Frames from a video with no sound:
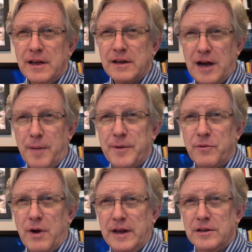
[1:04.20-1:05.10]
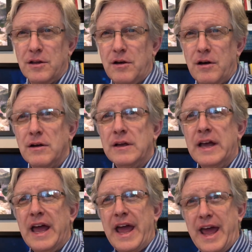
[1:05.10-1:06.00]
copyright law
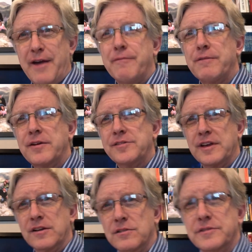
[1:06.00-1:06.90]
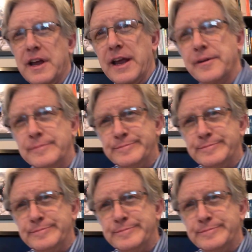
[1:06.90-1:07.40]
every single day.